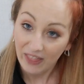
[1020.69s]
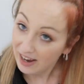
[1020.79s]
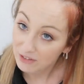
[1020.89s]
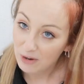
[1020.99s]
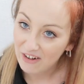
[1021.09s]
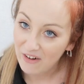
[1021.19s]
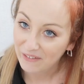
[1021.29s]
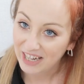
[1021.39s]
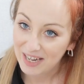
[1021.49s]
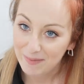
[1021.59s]
that is where I
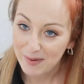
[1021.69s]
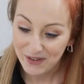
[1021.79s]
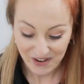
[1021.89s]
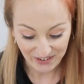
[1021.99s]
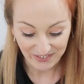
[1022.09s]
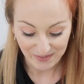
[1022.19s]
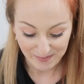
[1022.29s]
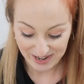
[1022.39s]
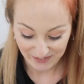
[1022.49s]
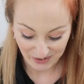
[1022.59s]
will keep my progress from
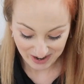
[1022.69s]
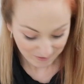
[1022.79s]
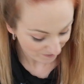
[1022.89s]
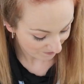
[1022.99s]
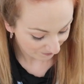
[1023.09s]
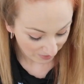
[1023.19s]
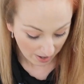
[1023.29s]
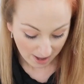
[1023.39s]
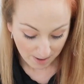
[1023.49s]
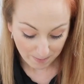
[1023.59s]
here on out.
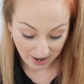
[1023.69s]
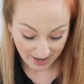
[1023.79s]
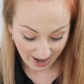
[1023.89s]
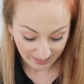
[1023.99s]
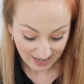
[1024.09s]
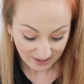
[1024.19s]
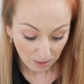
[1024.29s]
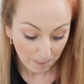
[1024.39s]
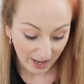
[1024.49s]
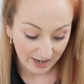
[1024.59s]
But yeah, these
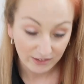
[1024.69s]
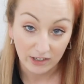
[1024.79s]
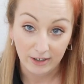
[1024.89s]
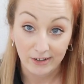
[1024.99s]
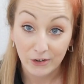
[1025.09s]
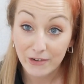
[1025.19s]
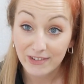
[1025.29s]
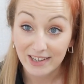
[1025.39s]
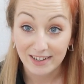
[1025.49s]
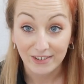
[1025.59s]
palettes are
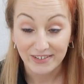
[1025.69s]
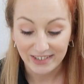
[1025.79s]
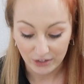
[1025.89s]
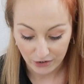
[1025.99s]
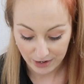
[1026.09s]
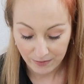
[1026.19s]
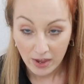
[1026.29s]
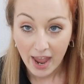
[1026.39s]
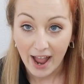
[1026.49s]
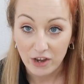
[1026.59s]
19.99,
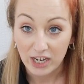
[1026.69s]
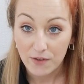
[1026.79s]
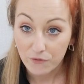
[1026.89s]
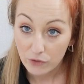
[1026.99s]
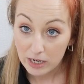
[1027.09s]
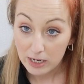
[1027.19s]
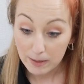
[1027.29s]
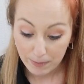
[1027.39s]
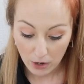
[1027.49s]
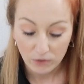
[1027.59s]
and you get
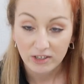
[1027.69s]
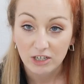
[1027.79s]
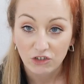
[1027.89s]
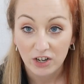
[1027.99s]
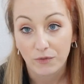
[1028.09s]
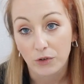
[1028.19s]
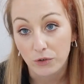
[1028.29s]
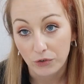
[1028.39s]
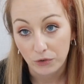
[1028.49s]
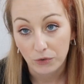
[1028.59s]
free postage if you
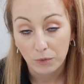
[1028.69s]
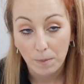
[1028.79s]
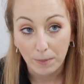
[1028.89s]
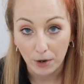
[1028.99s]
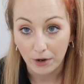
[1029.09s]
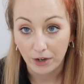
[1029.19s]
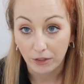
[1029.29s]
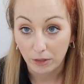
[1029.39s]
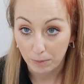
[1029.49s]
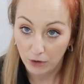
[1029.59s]
do buy
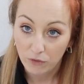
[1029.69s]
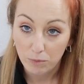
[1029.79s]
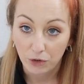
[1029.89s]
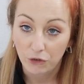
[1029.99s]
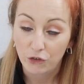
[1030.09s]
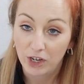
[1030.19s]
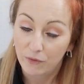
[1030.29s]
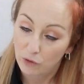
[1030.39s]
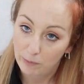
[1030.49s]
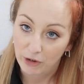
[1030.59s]
the both because you get
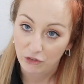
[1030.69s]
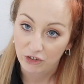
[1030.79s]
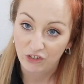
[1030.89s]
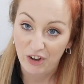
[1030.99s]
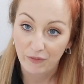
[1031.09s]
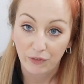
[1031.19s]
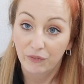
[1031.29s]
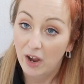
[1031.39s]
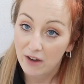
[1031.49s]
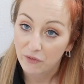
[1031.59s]
free postage after
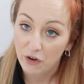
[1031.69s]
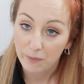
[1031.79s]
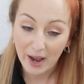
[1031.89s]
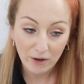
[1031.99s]
£35.